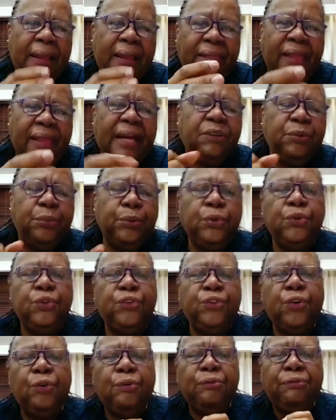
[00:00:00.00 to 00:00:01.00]
that will
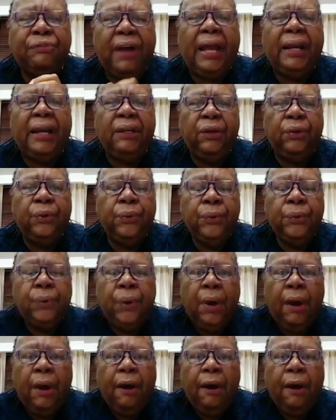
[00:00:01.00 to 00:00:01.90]
draw value